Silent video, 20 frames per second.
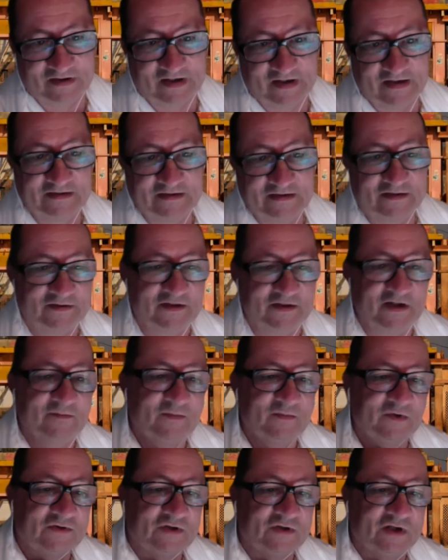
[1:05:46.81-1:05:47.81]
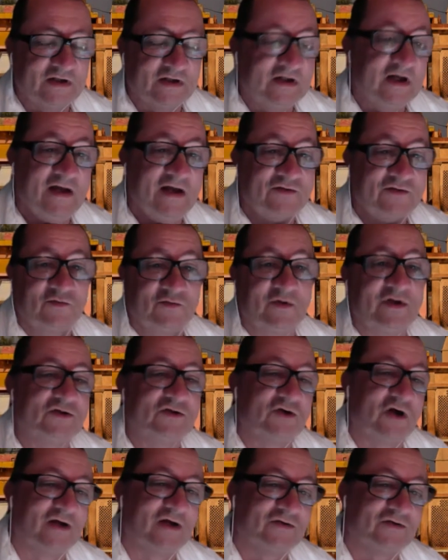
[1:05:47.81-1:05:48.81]
And the demon said, yes, we
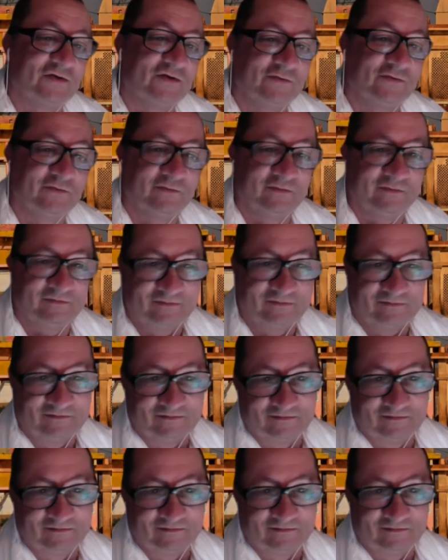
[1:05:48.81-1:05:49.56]
trust you.